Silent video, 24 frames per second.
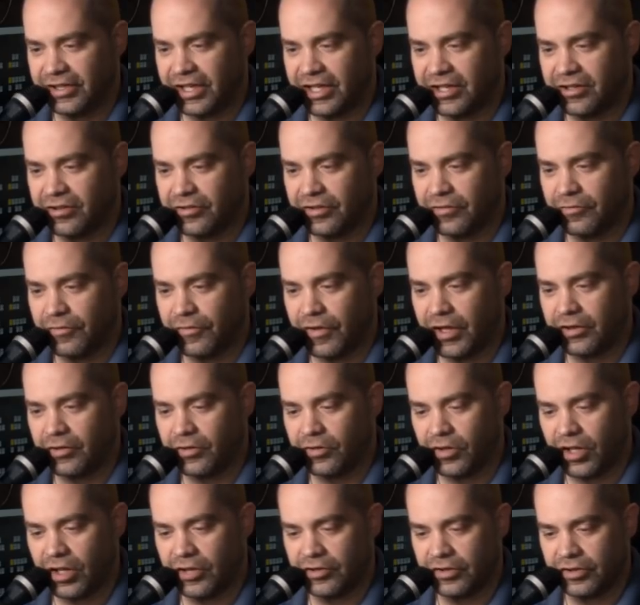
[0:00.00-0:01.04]
I cannot on
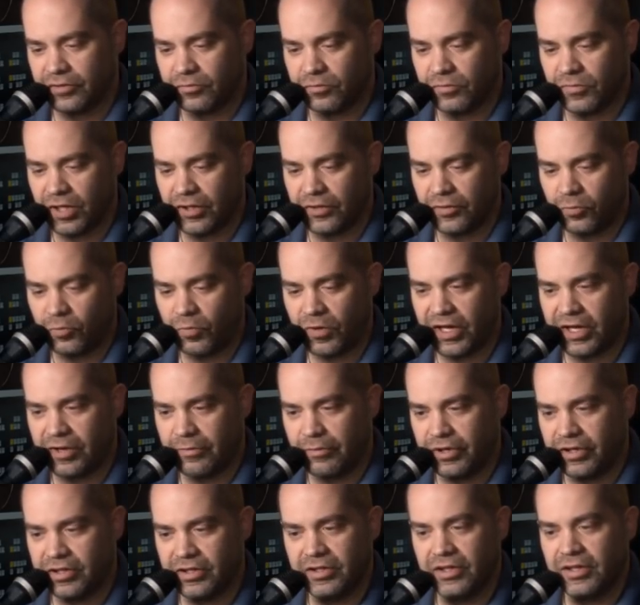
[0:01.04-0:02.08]
the on the on the
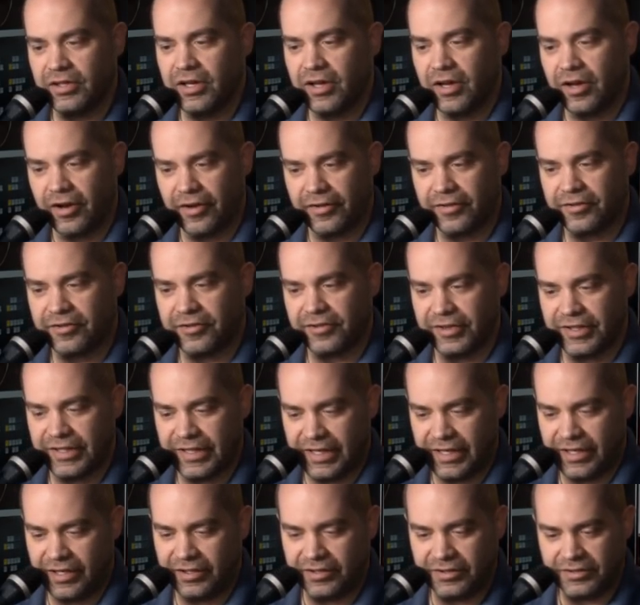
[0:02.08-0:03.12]
web, other
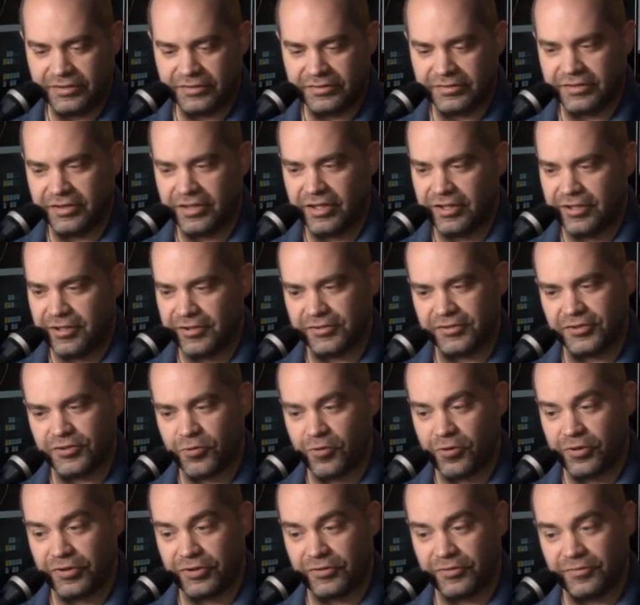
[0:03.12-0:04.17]
than a
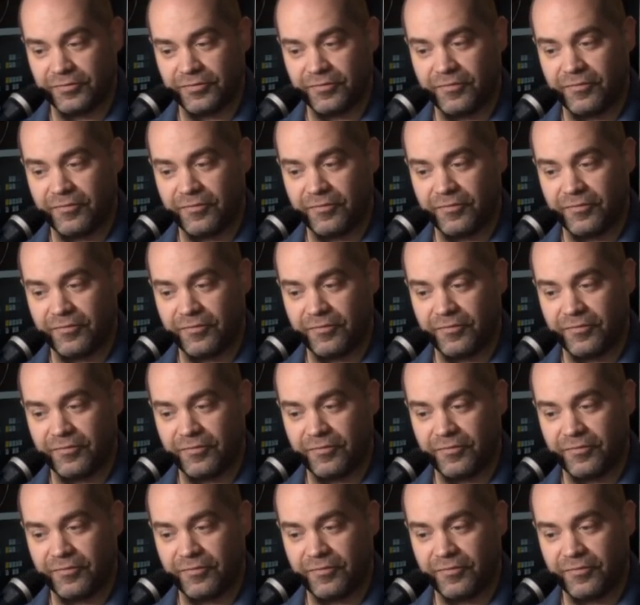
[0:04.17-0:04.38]
short